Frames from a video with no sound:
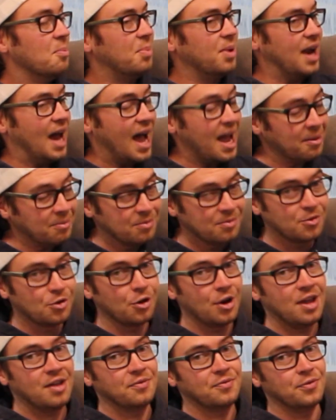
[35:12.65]
but I'm
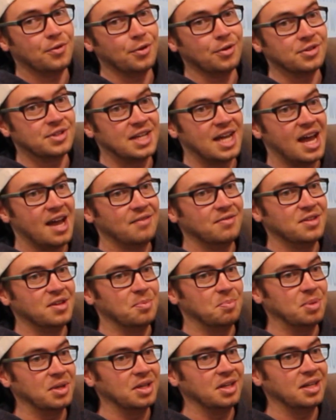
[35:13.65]
grateful to have the
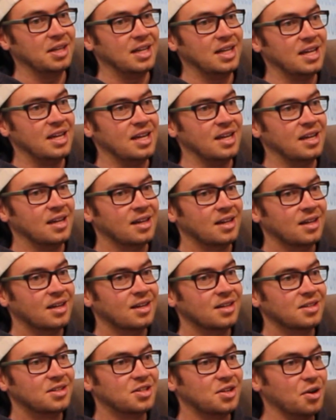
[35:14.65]
ability
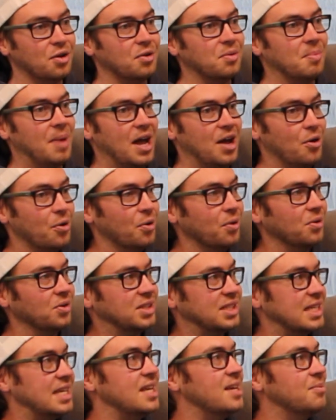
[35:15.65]
to go to my whole
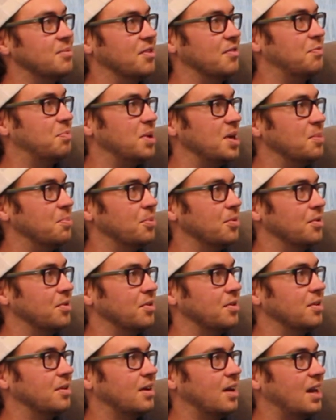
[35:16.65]
team of
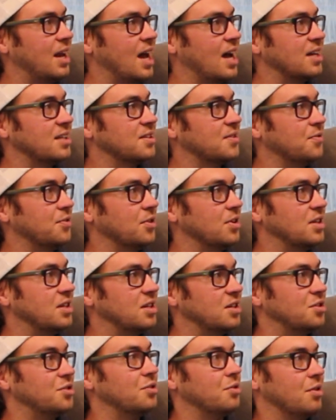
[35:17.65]
people and ask for
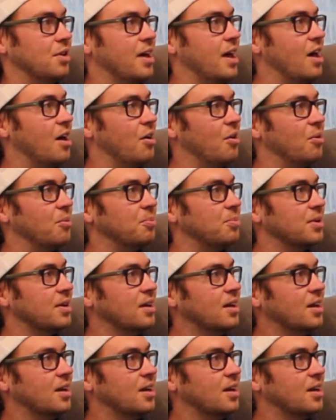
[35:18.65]
additional help,